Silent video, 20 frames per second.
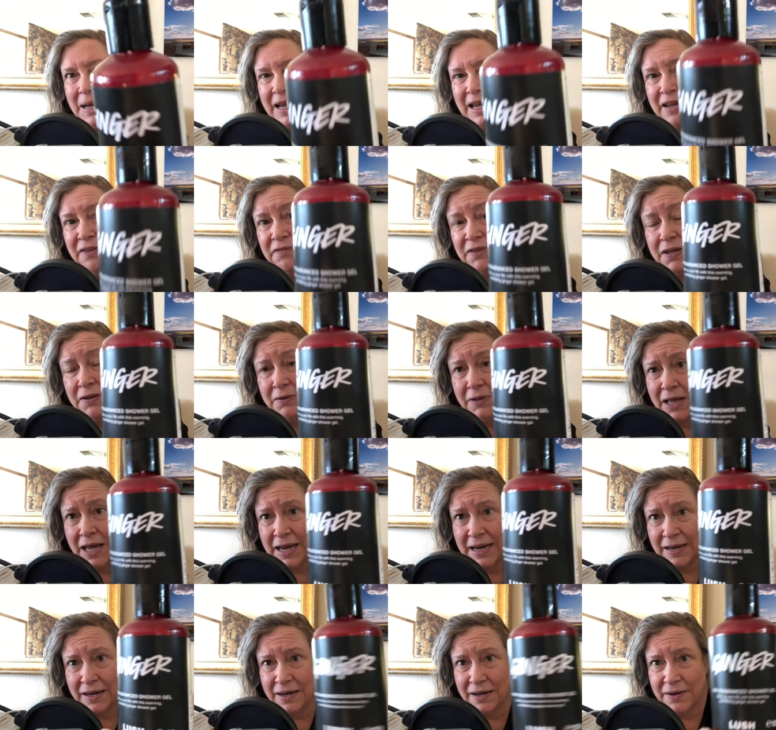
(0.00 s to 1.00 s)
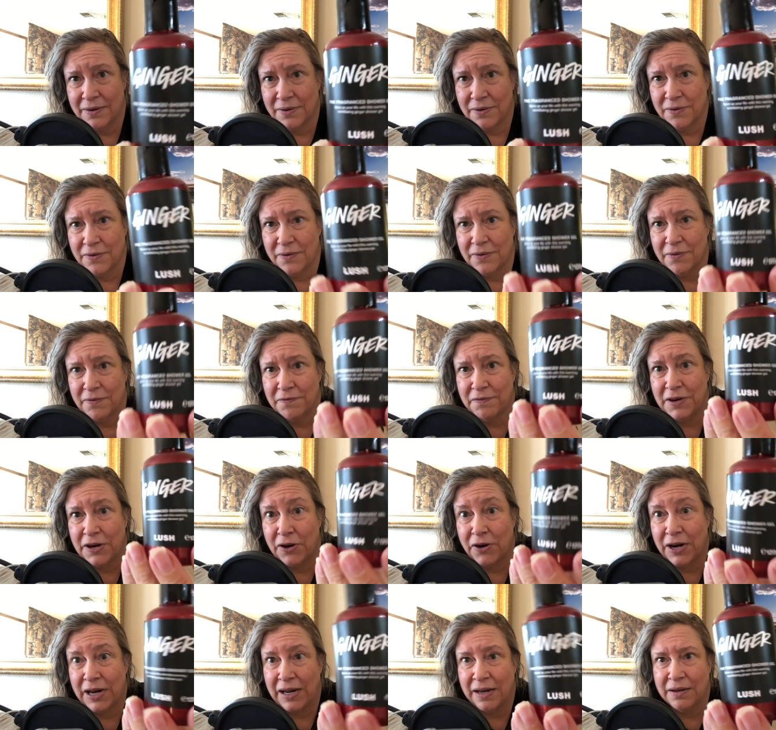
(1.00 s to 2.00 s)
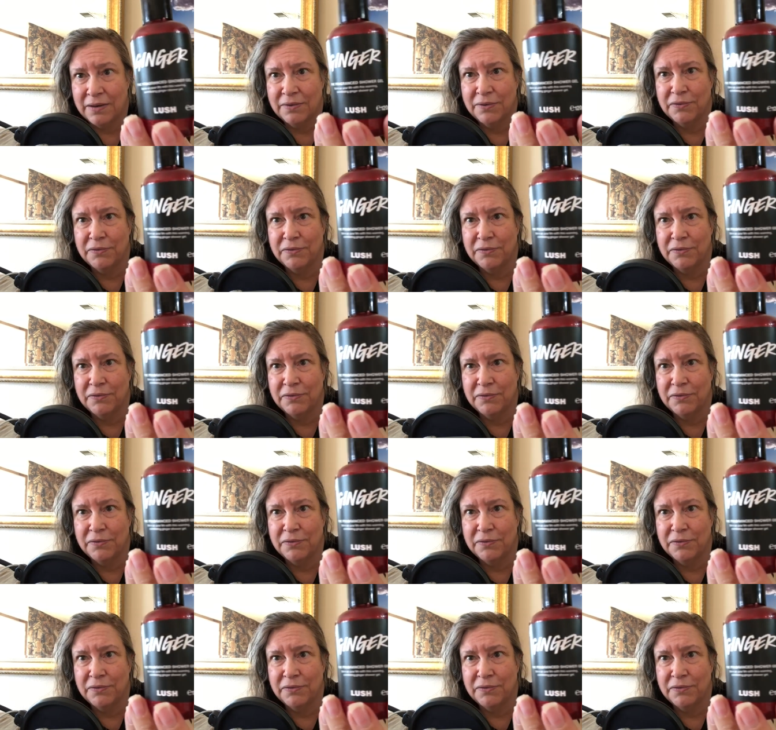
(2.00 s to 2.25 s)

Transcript: If you like very